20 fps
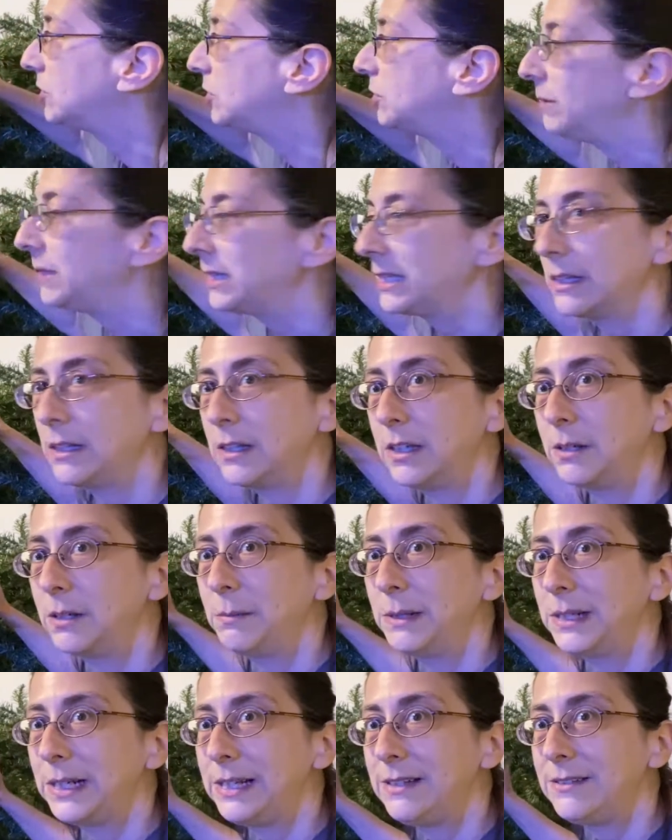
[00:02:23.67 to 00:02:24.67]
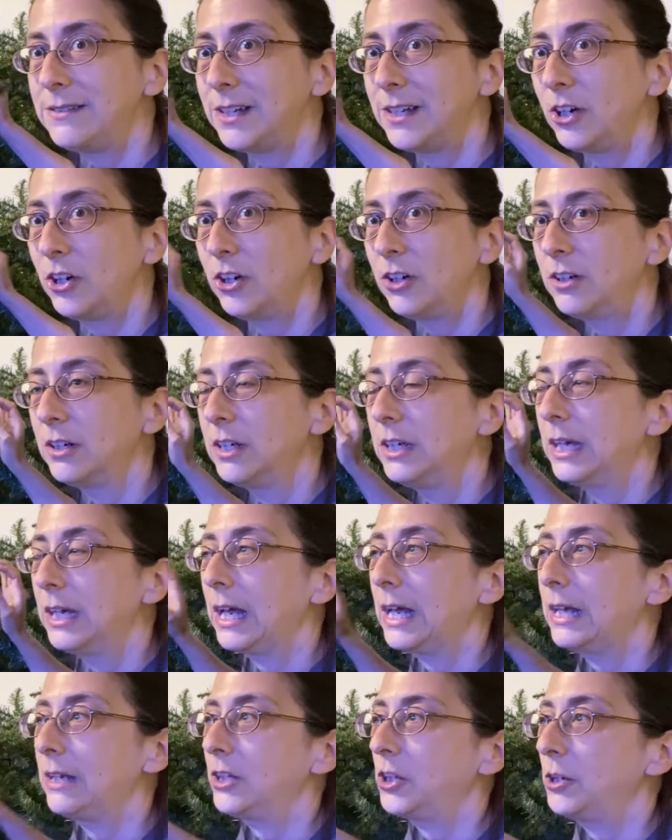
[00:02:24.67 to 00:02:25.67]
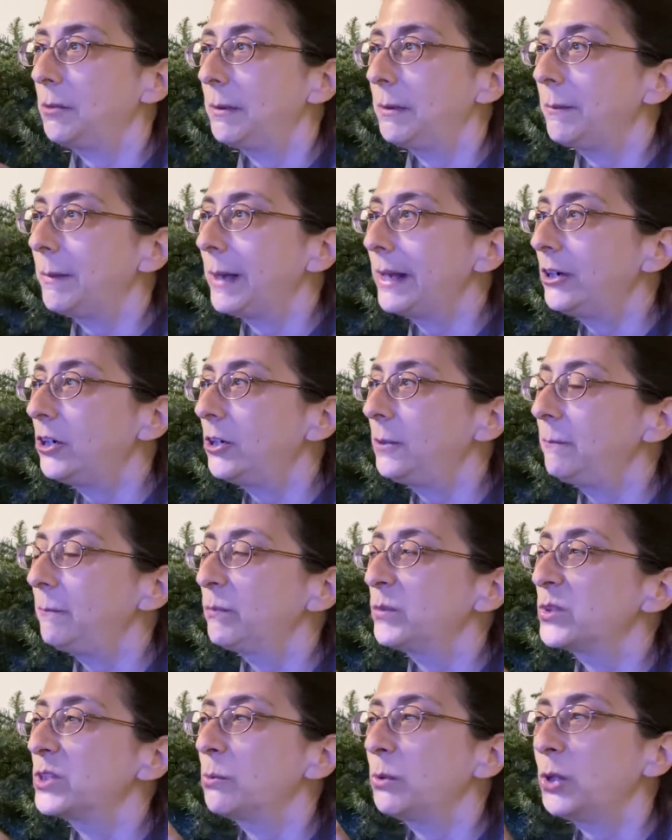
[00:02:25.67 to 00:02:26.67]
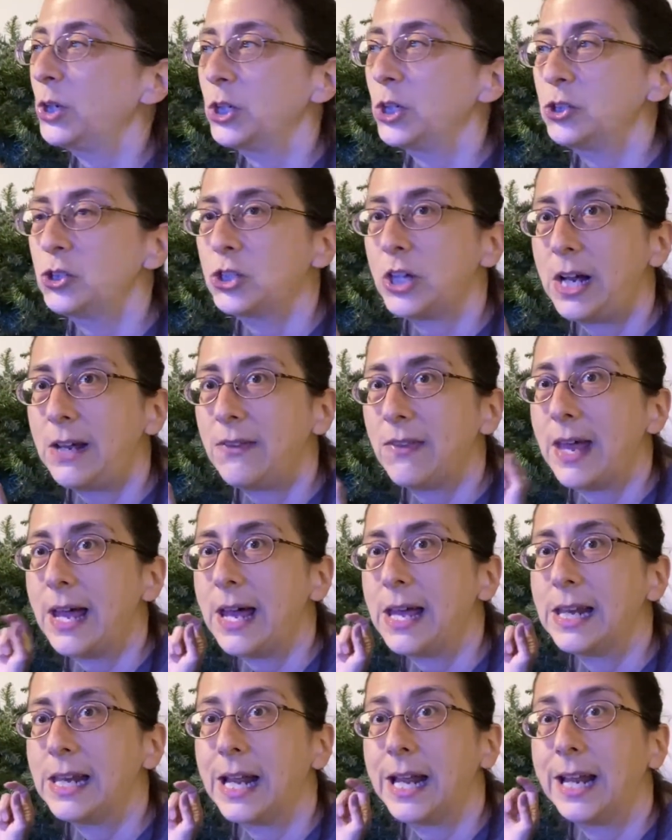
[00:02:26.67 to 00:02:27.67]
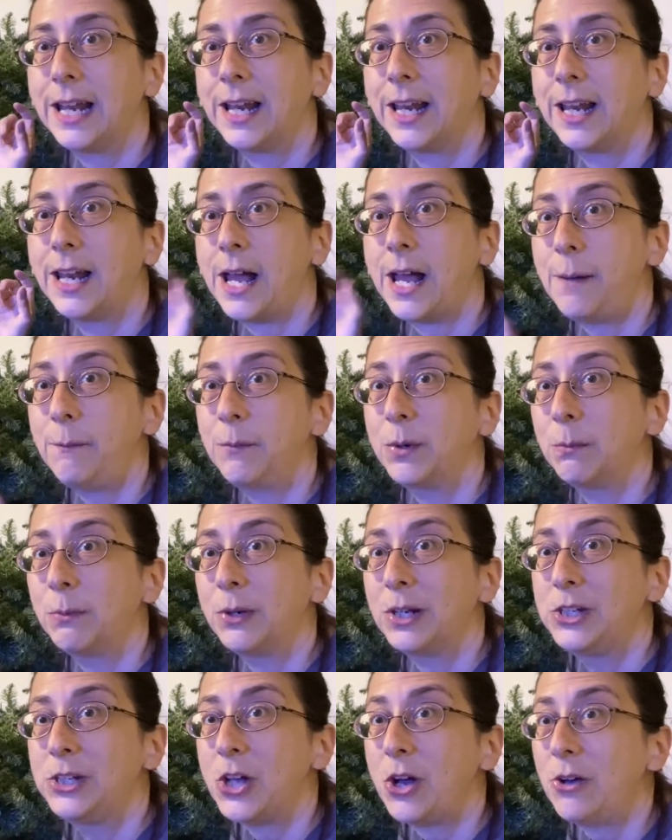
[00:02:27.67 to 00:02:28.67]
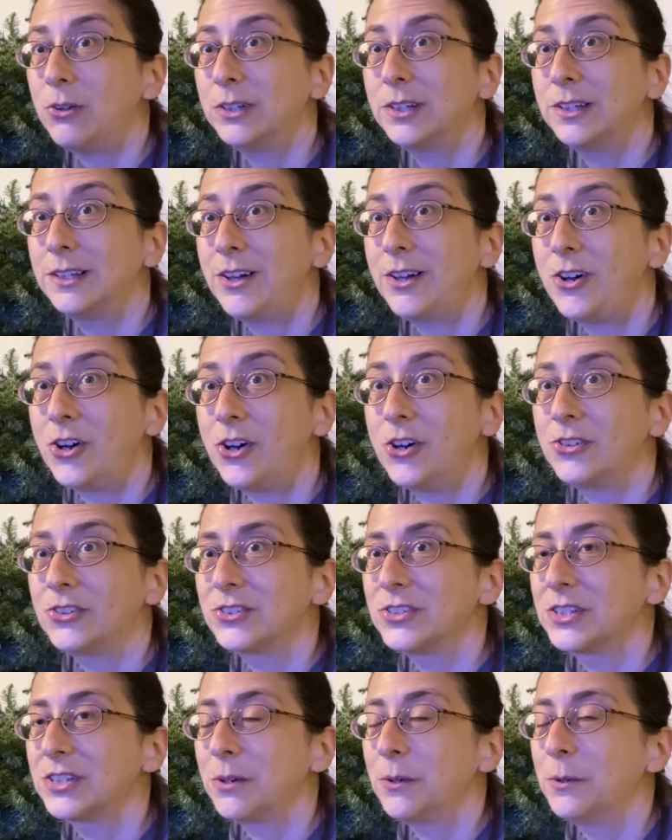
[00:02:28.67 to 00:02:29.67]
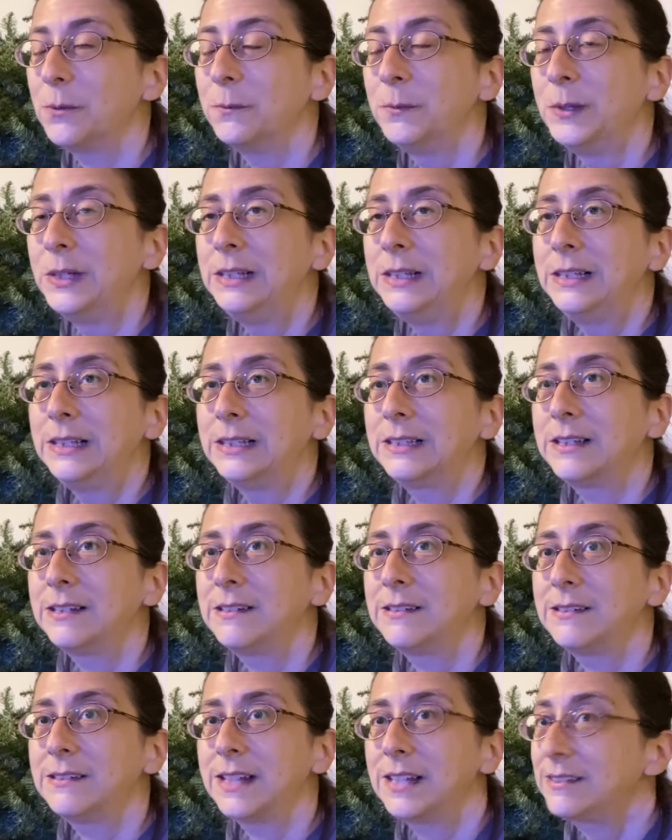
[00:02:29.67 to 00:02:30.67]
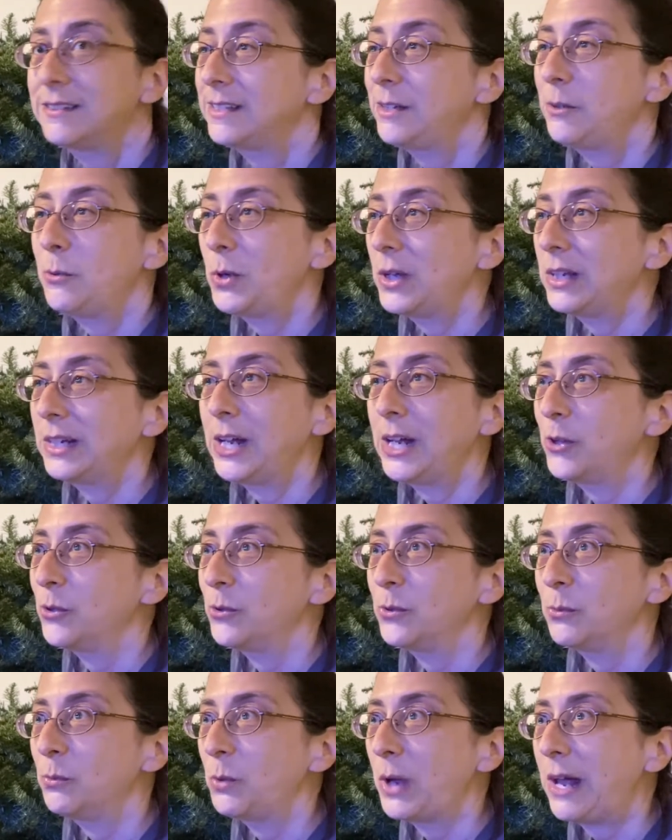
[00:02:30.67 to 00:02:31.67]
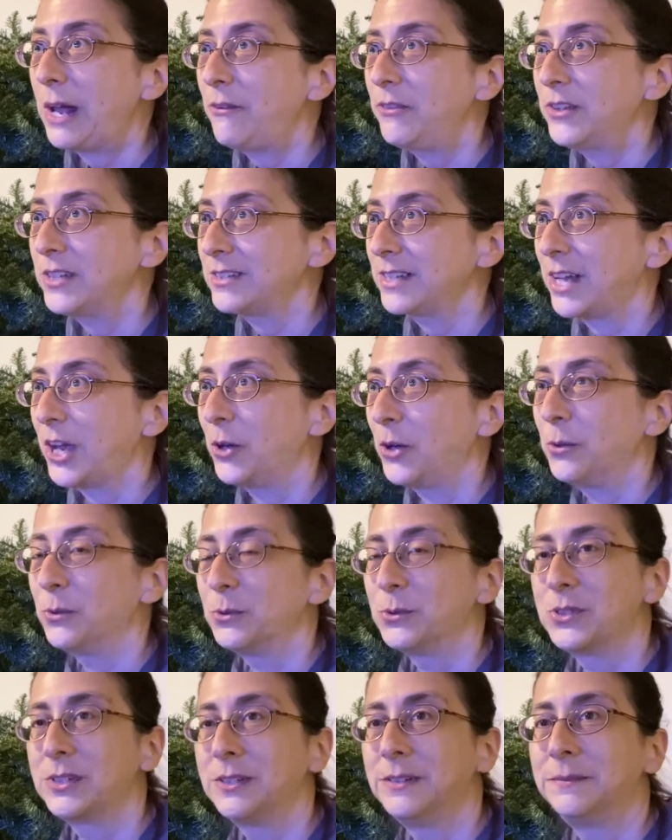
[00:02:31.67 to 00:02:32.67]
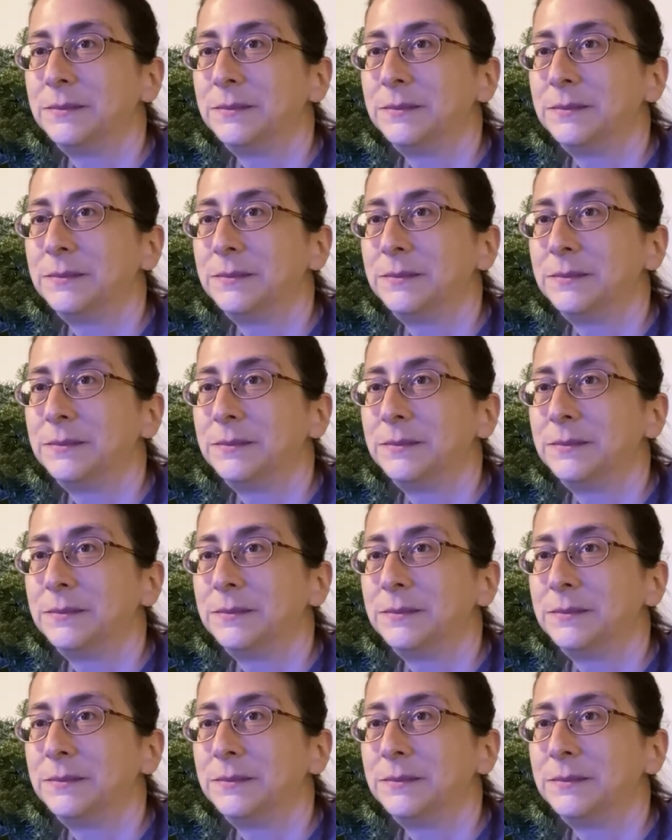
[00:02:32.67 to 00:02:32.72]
to it a little bit easier and a little bit better. So we're going to try that, and I'm going to bring y'all along. So let's see how this goes.